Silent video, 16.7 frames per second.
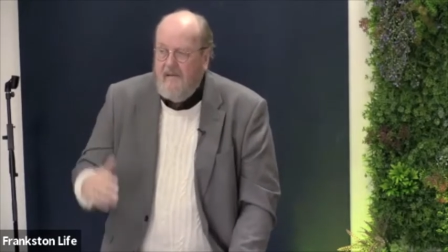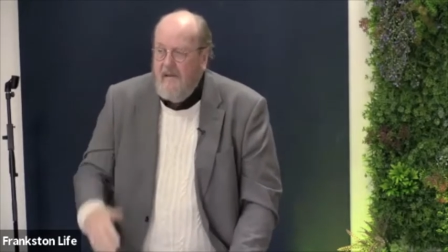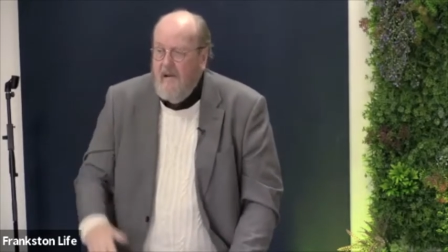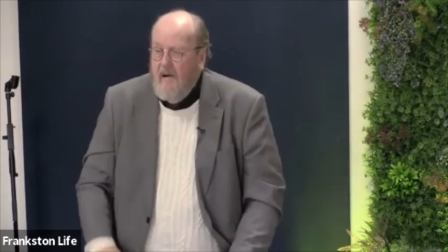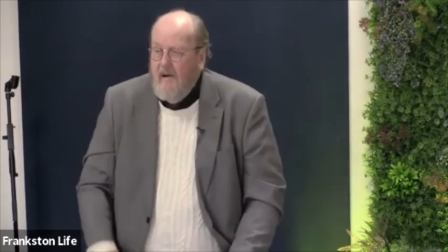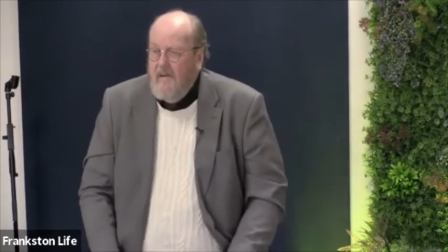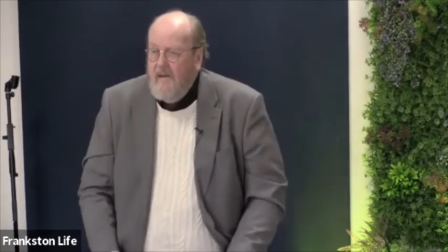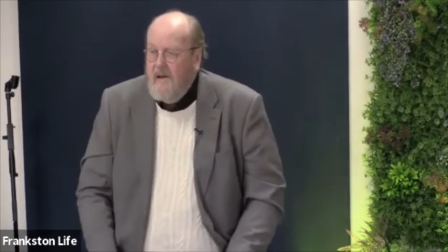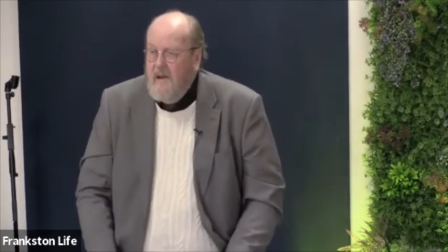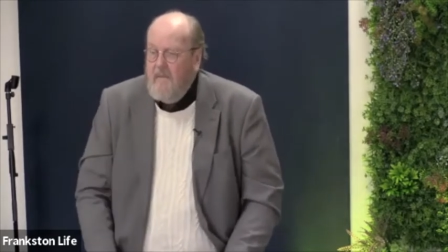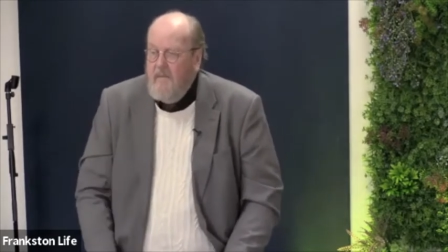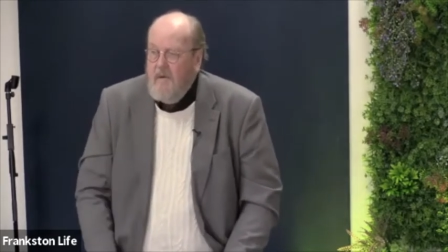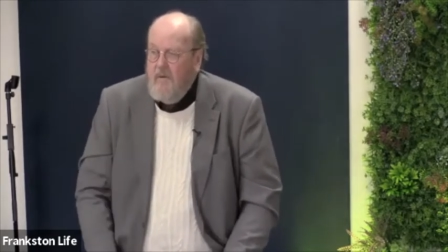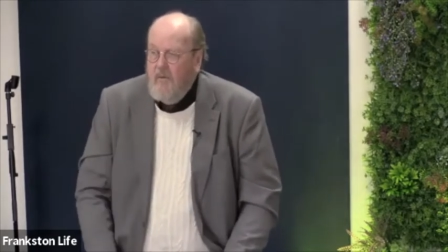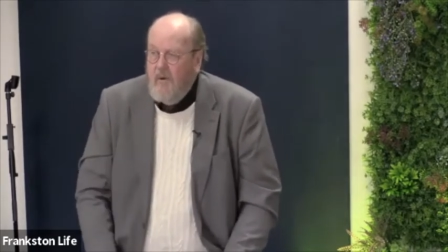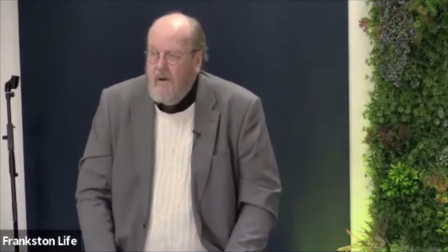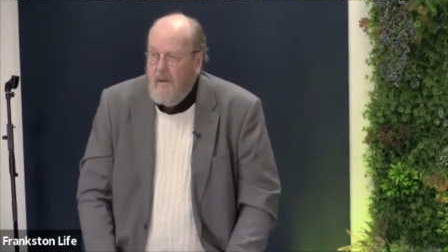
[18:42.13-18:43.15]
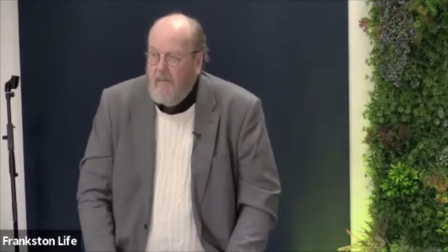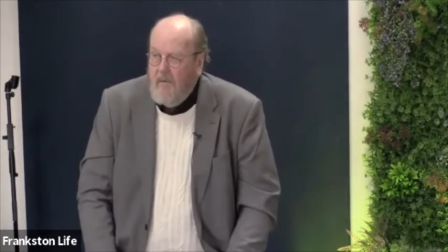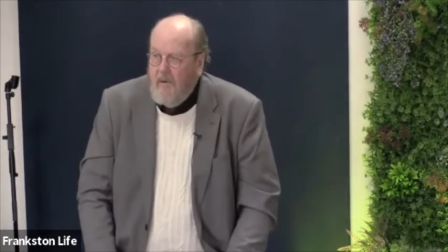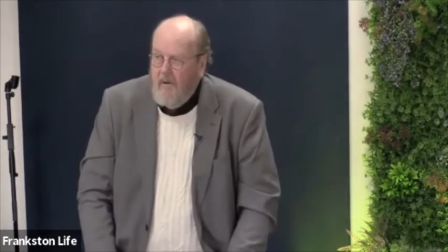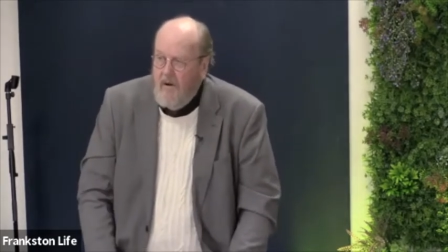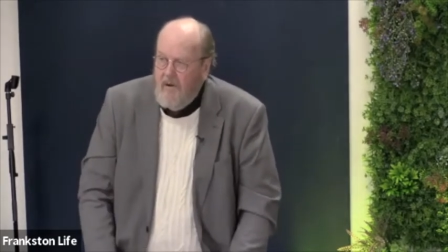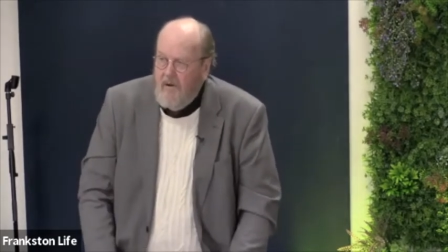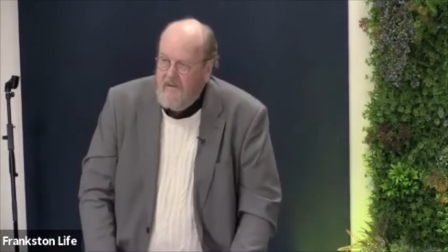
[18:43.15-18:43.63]
You know, the enemy will come
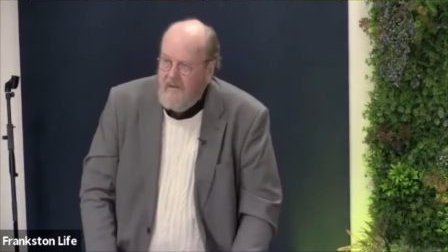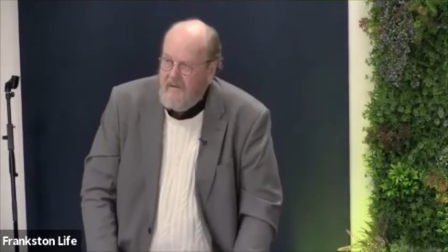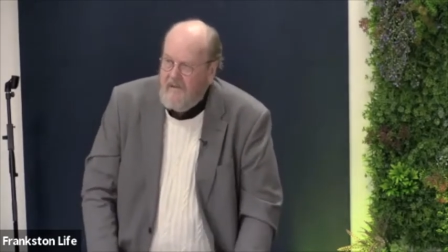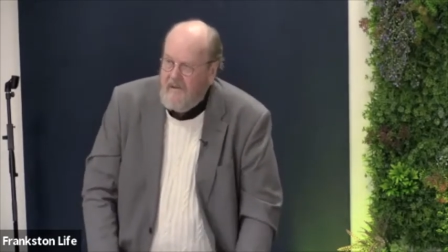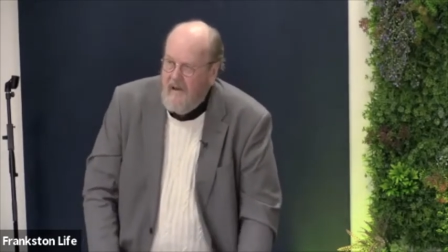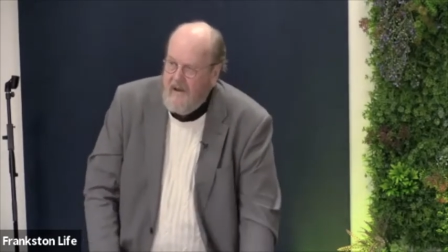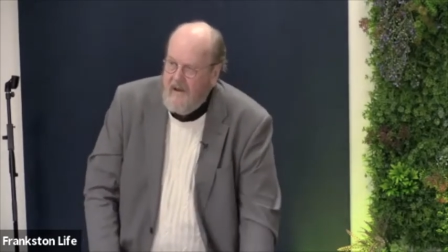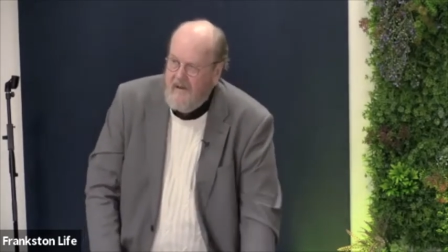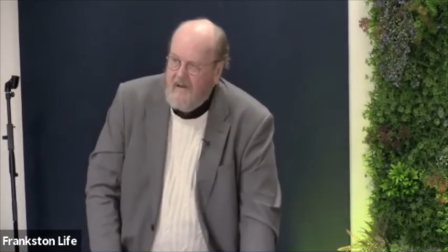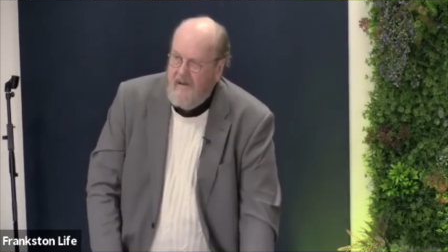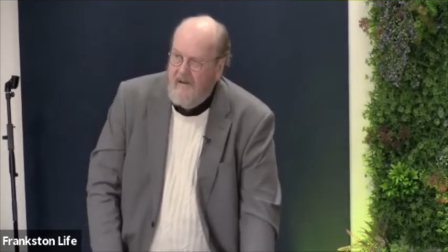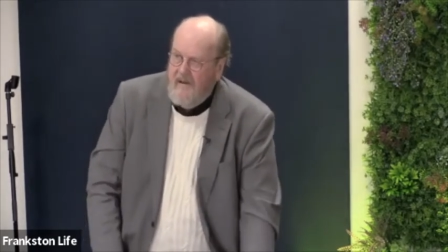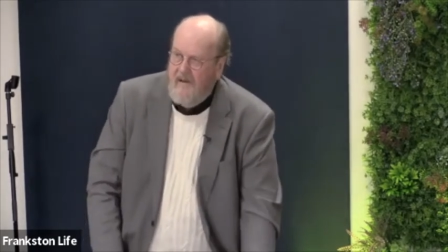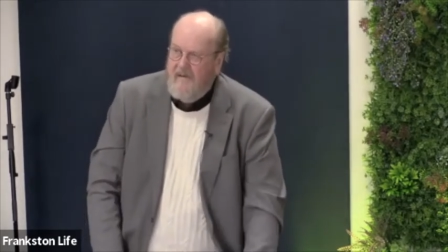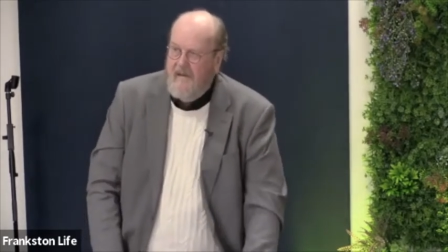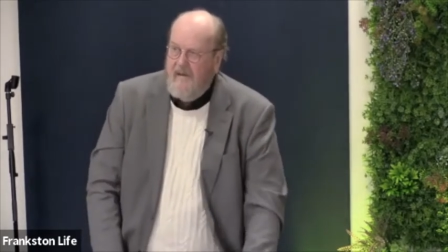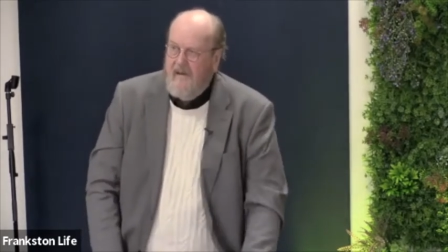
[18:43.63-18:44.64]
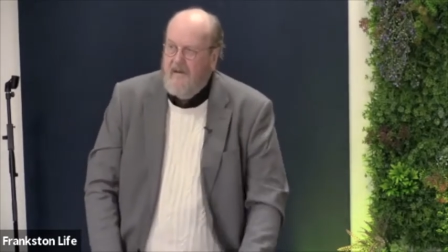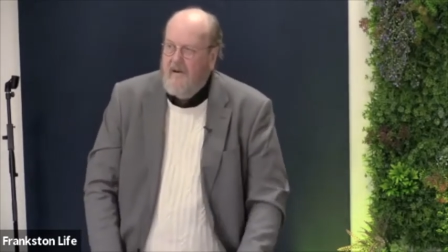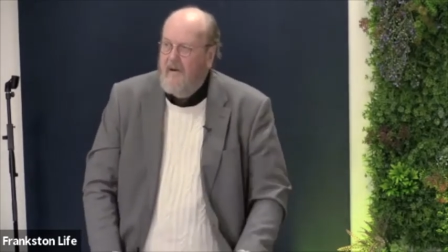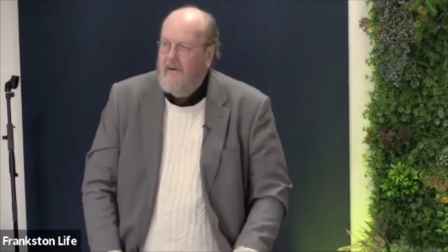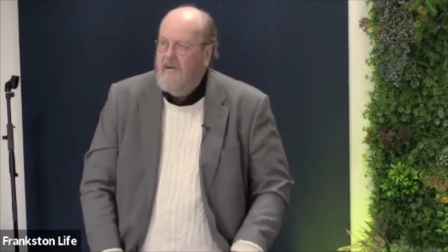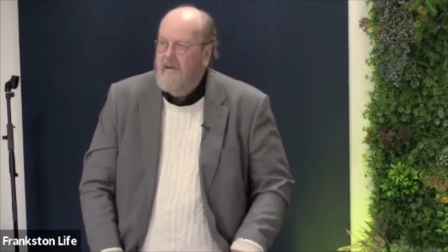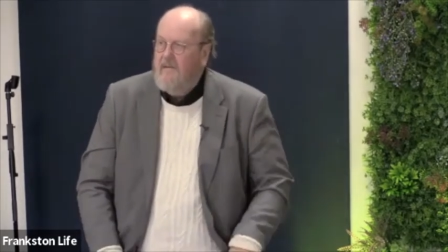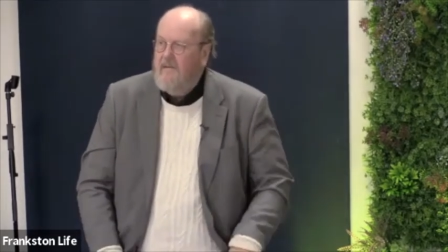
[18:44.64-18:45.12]
along. Just take it easy.
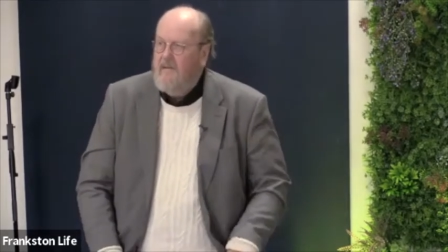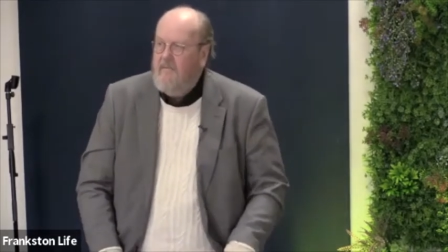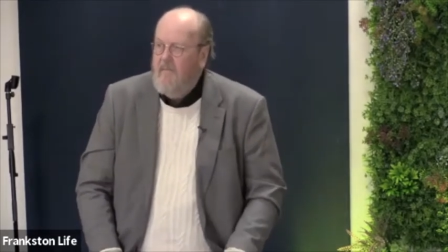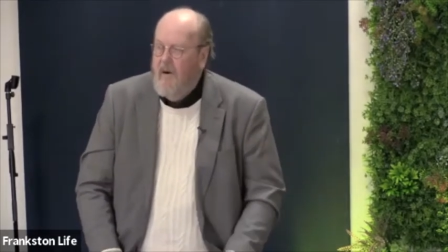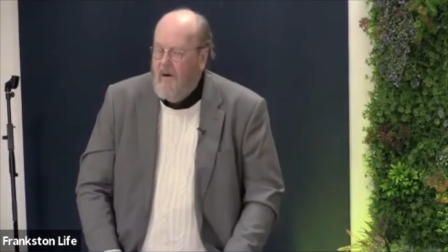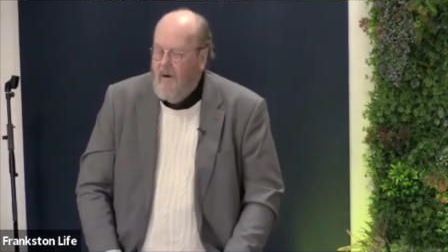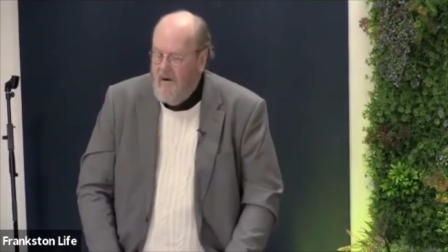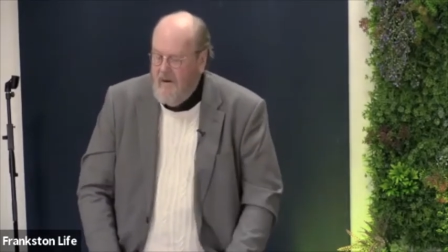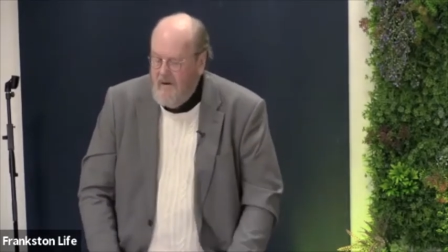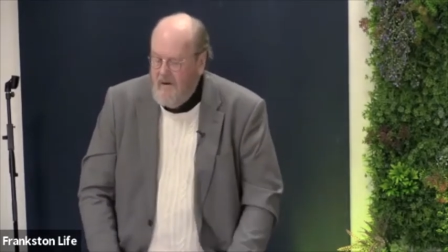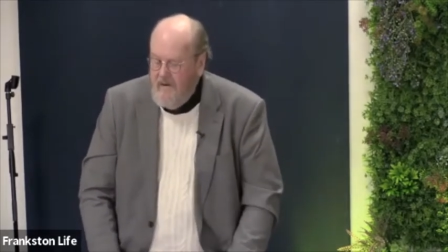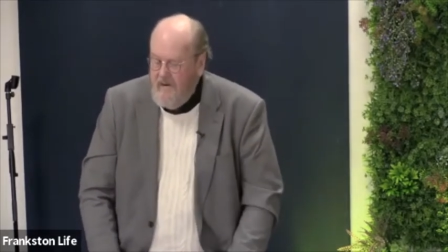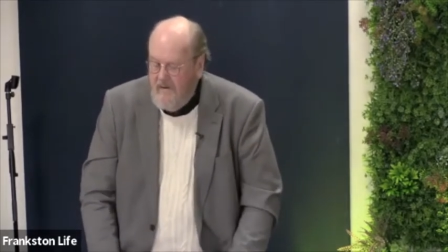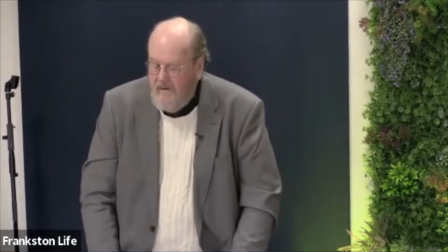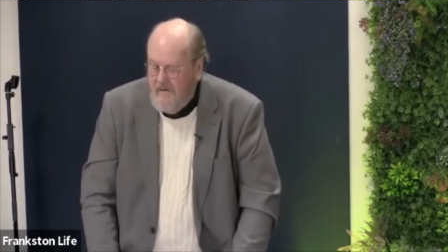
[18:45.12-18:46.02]
God doesn't mind.